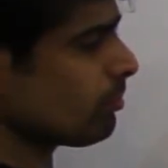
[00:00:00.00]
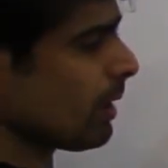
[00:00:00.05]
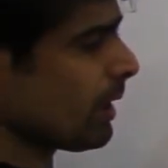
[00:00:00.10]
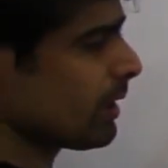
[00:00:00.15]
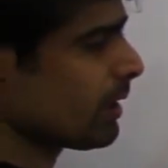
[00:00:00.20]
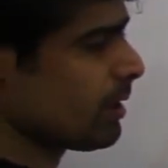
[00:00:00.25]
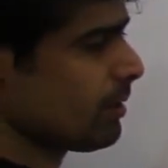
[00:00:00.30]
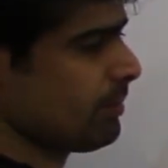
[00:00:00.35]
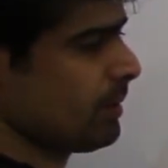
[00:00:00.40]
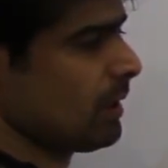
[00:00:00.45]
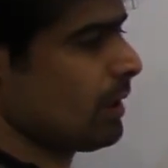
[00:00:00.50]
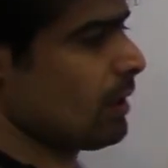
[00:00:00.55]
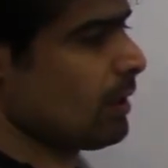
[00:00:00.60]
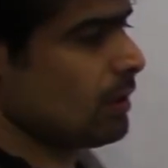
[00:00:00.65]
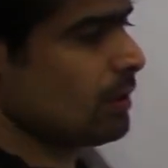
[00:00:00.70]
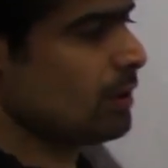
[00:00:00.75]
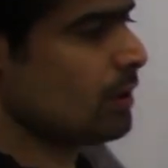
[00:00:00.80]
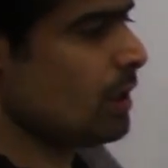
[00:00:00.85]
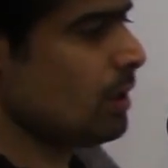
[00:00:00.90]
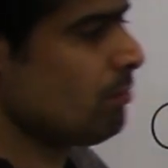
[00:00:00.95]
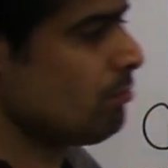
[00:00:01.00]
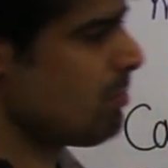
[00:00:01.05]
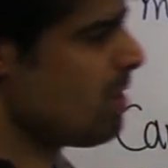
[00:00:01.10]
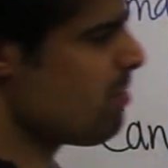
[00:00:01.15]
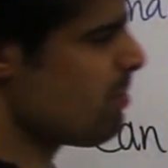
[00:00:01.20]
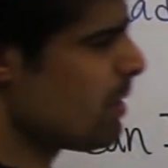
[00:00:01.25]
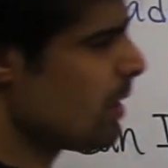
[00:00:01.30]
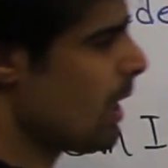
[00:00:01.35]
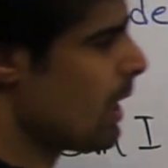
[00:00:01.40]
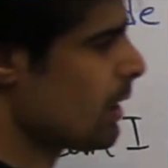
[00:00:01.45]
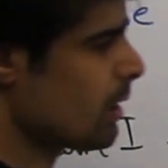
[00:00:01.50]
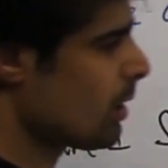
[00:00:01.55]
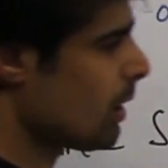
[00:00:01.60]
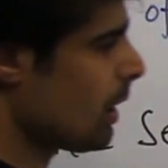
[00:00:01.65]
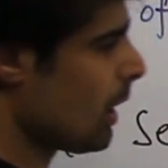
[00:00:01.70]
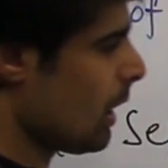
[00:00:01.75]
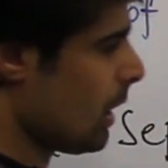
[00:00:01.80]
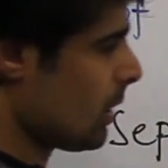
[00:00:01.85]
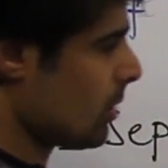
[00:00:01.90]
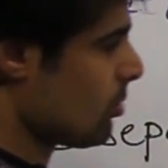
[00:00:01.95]
by chemical, maybe
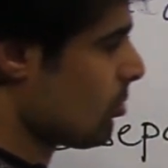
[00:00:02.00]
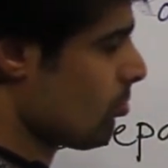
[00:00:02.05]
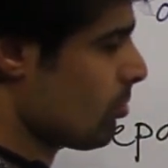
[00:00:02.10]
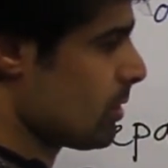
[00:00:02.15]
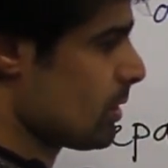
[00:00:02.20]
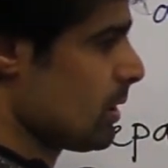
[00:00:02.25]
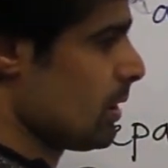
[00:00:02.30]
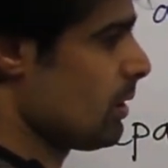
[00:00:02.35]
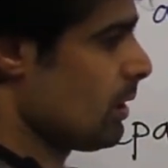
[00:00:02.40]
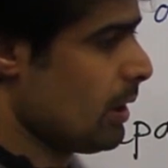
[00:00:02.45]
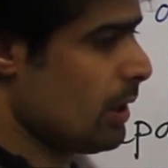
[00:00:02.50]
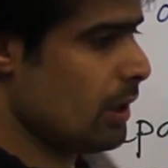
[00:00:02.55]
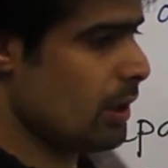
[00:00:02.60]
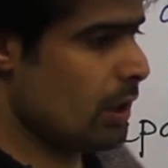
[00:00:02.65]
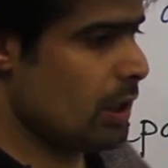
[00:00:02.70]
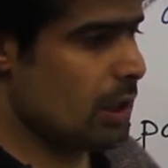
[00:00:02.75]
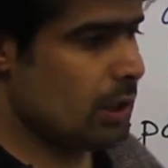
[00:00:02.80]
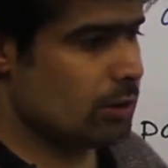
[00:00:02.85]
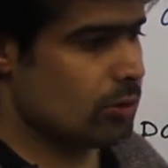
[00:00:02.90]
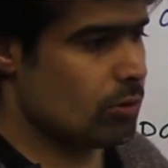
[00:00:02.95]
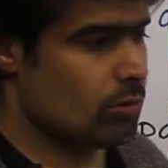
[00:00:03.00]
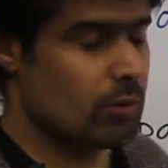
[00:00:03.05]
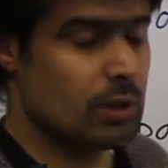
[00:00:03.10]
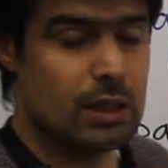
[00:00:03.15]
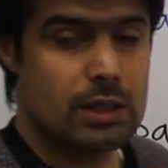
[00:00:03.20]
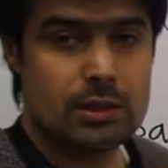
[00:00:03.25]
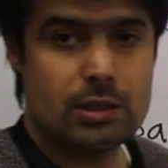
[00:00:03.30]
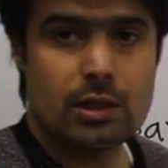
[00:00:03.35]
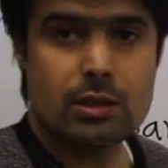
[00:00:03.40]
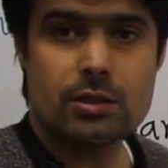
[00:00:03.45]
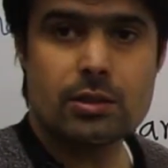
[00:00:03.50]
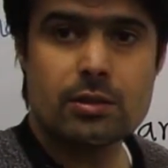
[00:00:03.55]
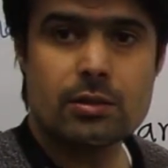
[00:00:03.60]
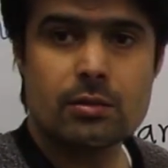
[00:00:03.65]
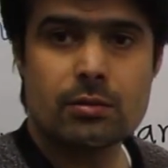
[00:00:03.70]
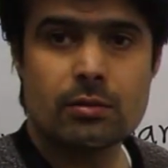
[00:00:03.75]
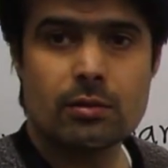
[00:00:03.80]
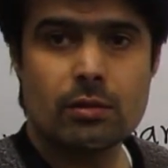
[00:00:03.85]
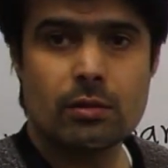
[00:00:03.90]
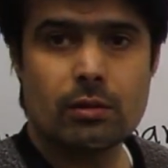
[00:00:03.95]
like electrolysis.
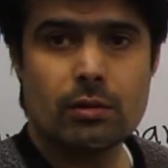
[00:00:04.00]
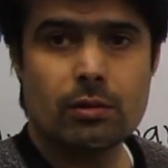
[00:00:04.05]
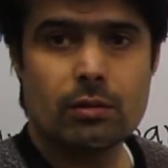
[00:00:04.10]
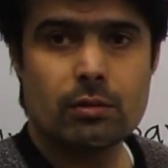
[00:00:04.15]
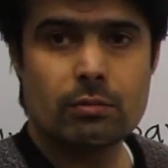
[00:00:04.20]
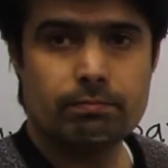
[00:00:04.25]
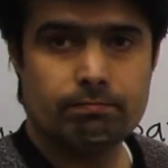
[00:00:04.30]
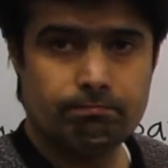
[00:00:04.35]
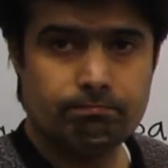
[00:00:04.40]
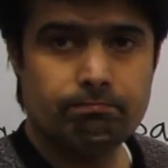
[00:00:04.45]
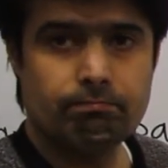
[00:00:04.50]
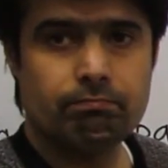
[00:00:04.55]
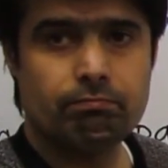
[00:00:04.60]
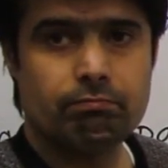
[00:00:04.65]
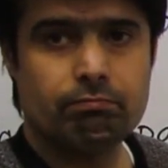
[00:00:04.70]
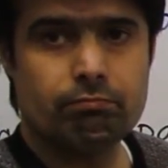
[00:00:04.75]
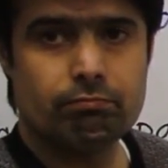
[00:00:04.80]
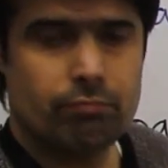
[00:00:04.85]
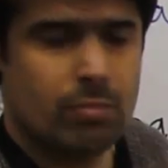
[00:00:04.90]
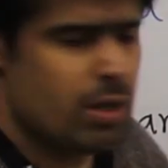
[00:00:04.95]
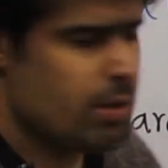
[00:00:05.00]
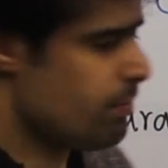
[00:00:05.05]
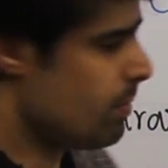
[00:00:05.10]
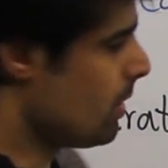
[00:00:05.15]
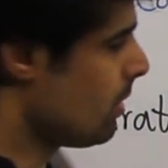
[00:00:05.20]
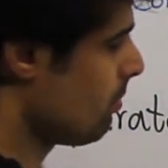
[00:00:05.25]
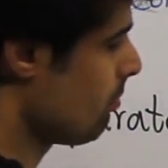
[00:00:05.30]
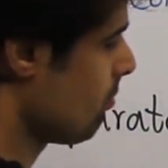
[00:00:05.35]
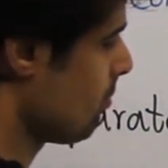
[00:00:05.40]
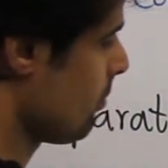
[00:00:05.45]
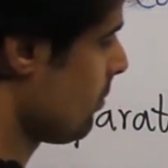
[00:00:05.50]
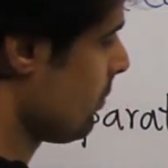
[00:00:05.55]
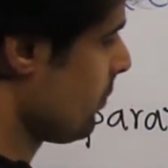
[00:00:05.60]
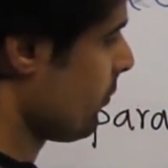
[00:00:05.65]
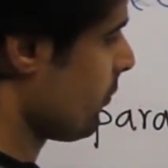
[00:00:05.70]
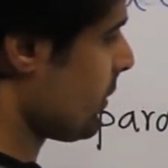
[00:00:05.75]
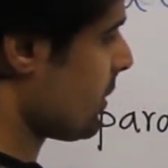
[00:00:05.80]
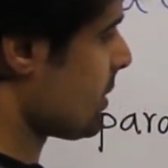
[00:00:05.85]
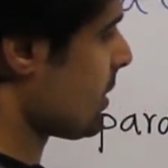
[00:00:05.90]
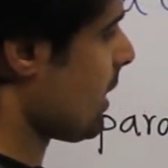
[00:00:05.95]
Maybe,
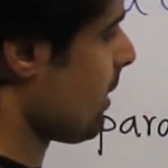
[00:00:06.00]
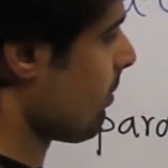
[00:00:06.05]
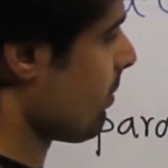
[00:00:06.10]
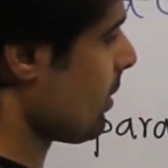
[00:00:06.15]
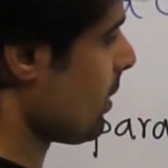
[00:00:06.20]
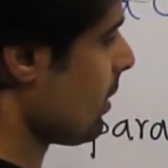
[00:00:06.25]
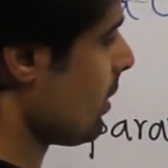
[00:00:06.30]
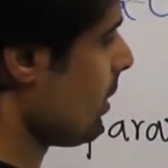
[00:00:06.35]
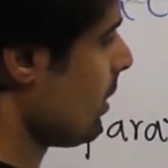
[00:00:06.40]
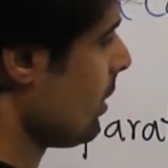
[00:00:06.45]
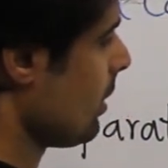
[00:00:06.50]
for example,